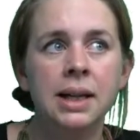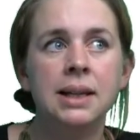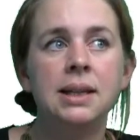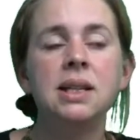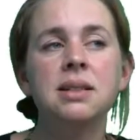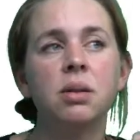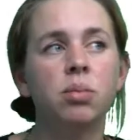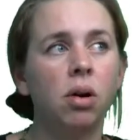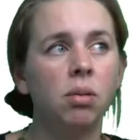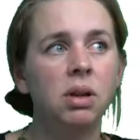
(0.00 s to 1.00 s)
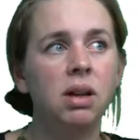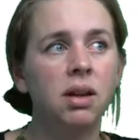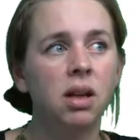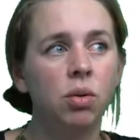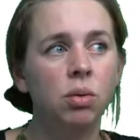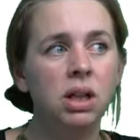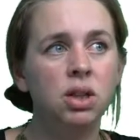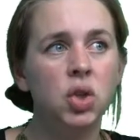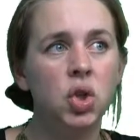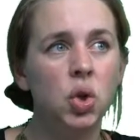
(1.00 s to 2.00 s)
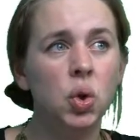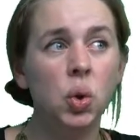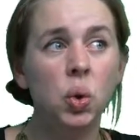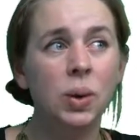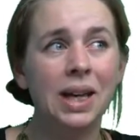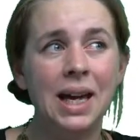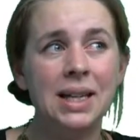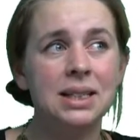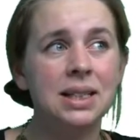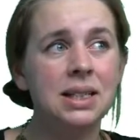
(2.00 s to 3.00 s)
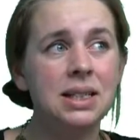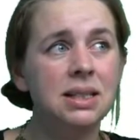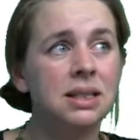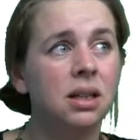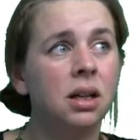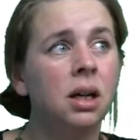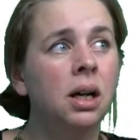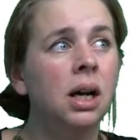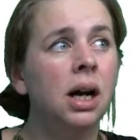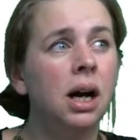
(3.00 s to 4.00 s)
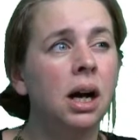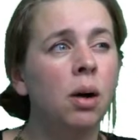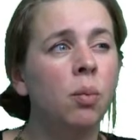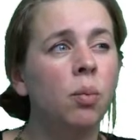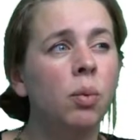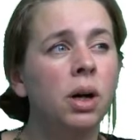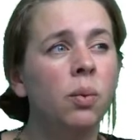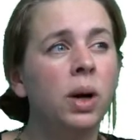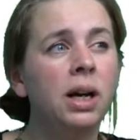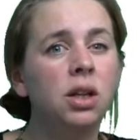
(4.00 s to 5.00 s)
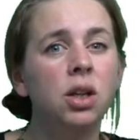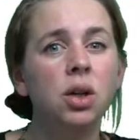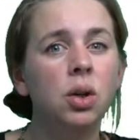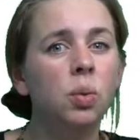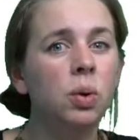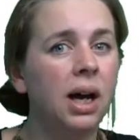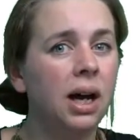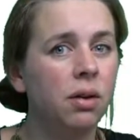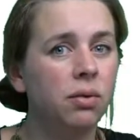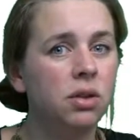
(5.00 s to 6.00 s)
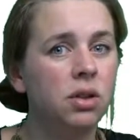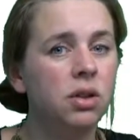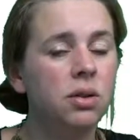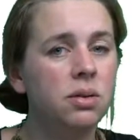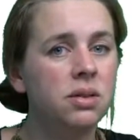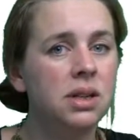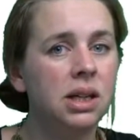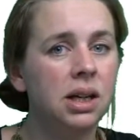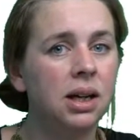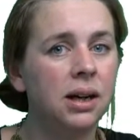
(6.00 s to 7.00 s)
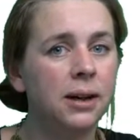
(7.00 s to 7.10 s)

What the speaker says: These are probably the only two cases where you would have to use the